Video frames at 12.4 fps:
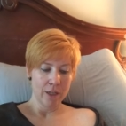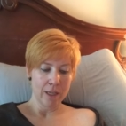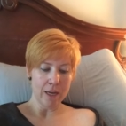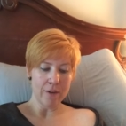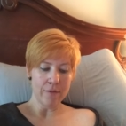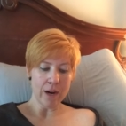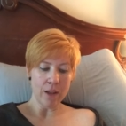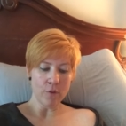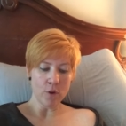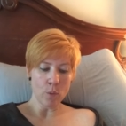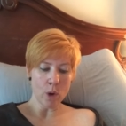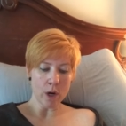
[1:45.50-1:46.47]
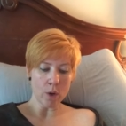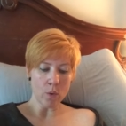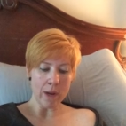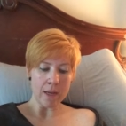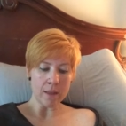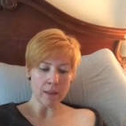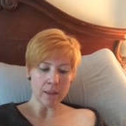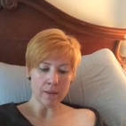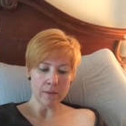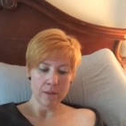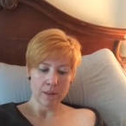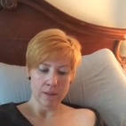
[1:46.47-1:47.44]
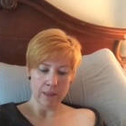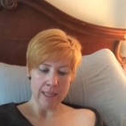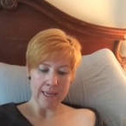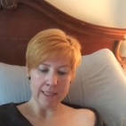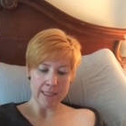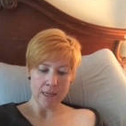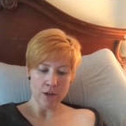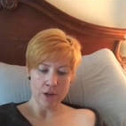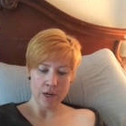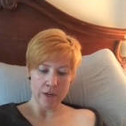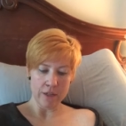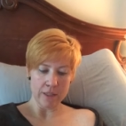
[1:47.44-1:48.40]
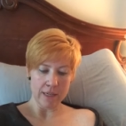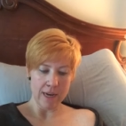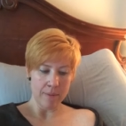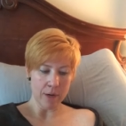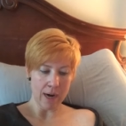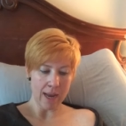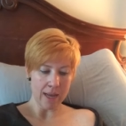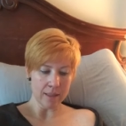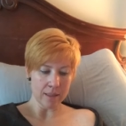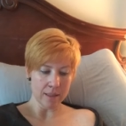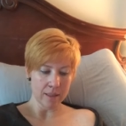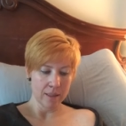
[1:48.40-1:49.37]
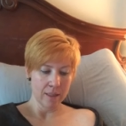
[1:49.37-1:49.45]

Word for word: Getting ready for work, Gwen? Lacy, her nearest neighbor, asked.